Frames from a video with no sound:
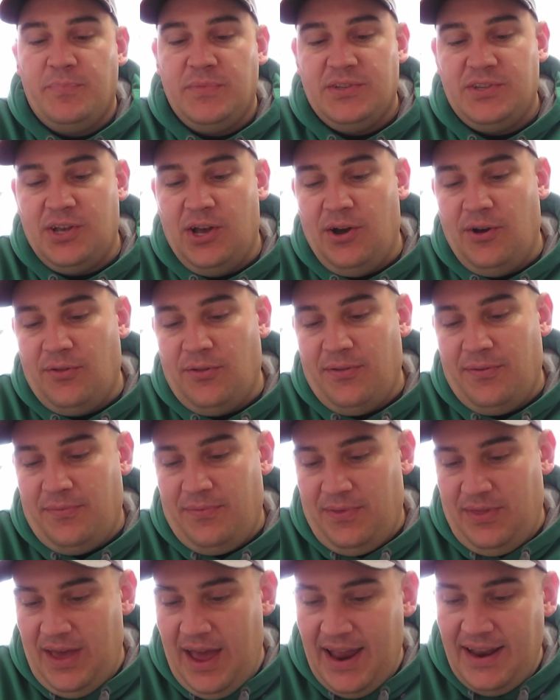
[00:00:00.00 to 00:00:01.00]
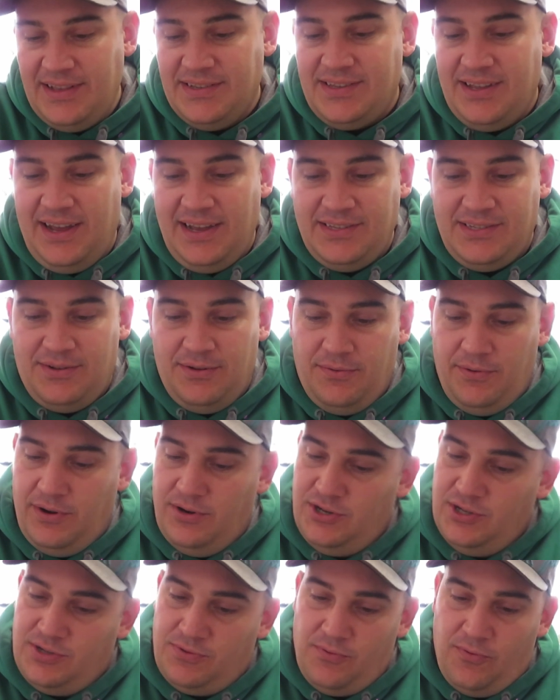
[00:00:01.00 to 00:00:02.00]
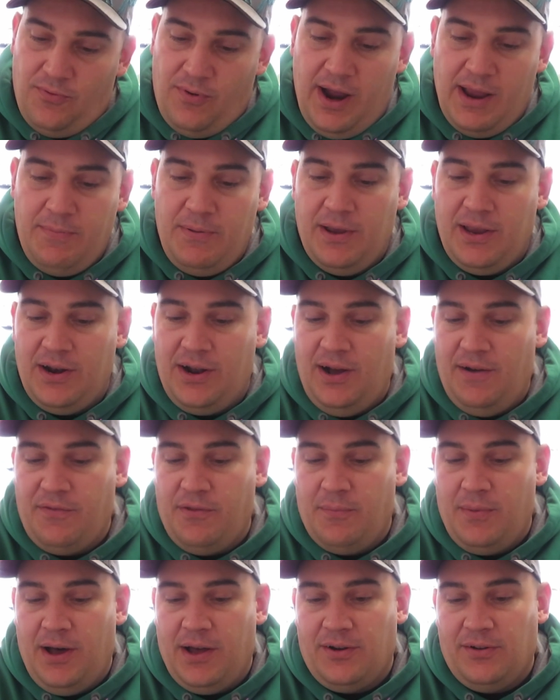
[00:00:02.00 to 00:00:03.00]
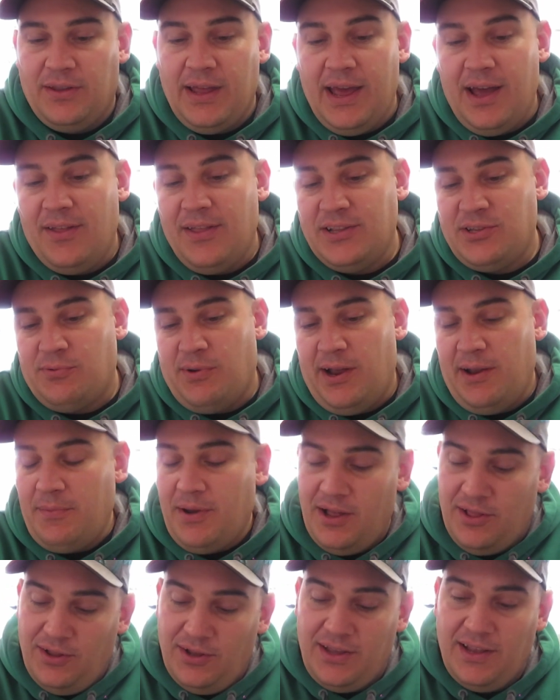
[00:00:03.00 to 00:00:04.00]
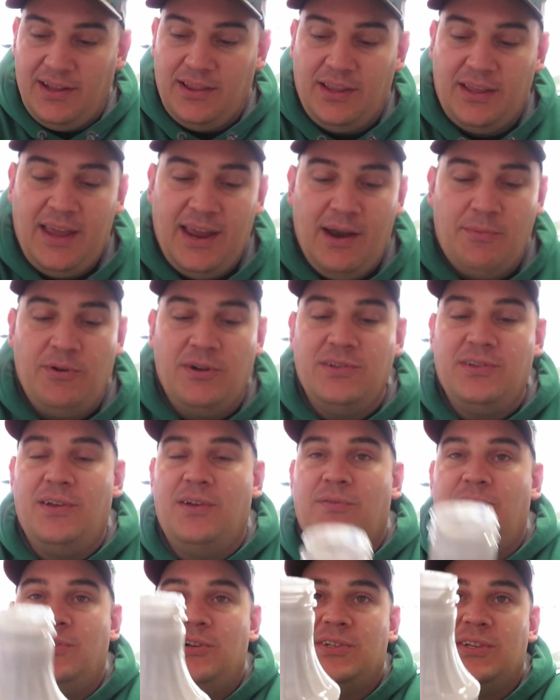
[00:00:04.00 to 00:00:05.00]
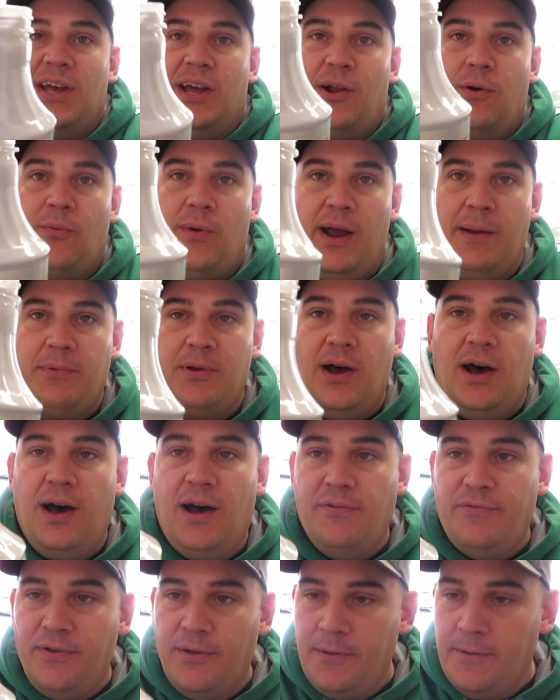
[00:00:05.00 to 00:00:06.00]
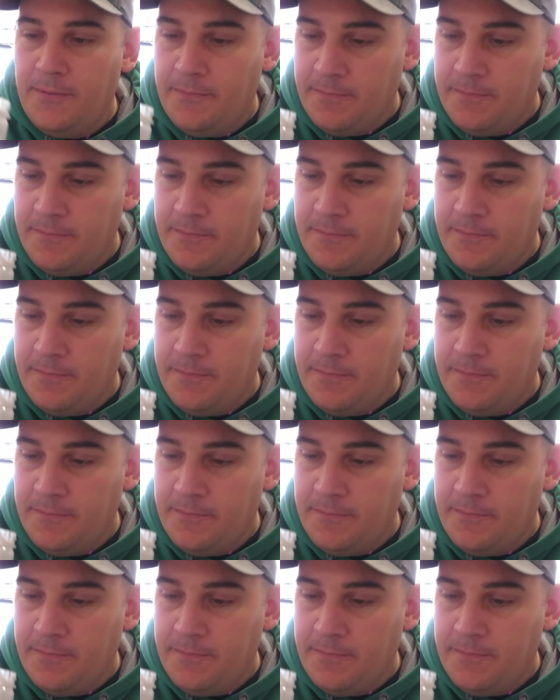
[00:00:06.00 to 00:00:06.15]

So that is nice. We're just wiping it off the bottle now. That's why I'm not looking at the camera. We just got it wiped off.